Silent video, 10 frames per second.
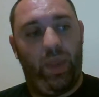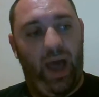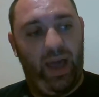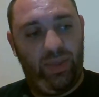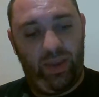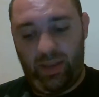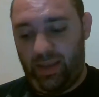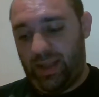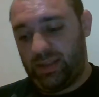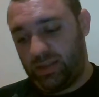I think
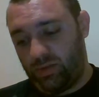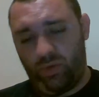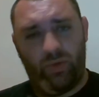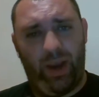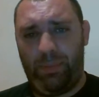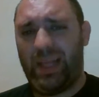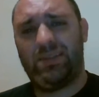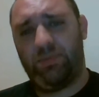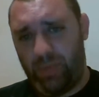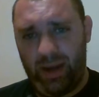that's great, but
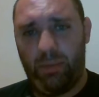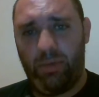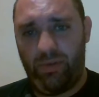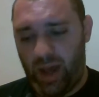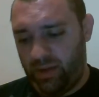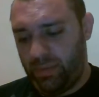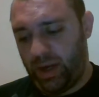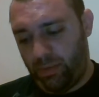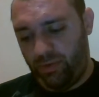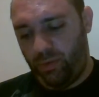that's my number 5. My
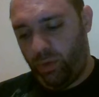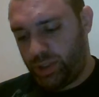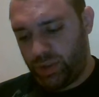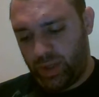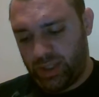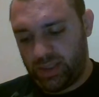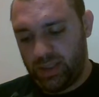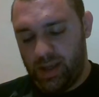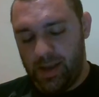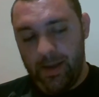number 4 choice,
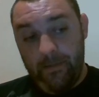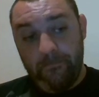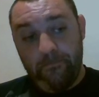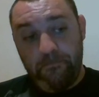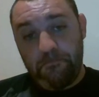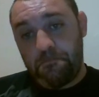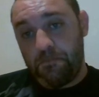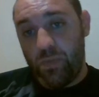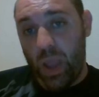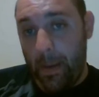
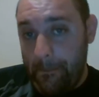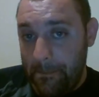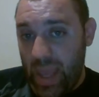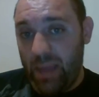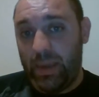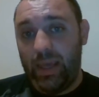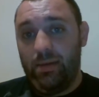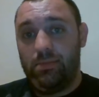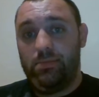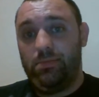maybe,
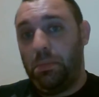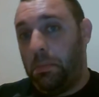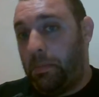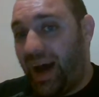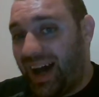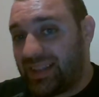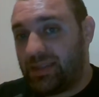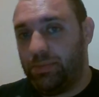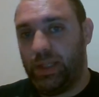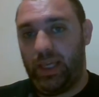
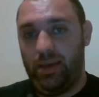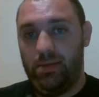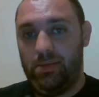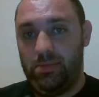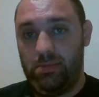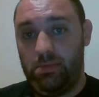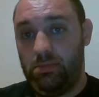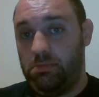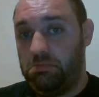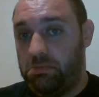possibly,
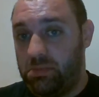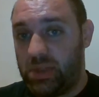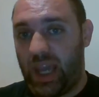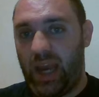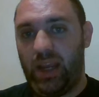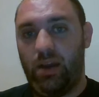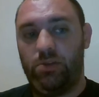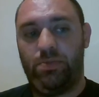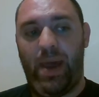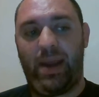KD
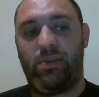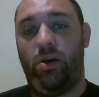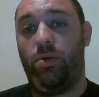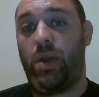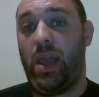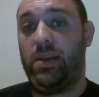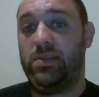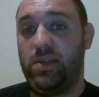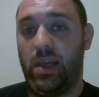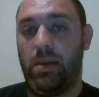goes back to
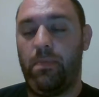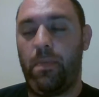OKC.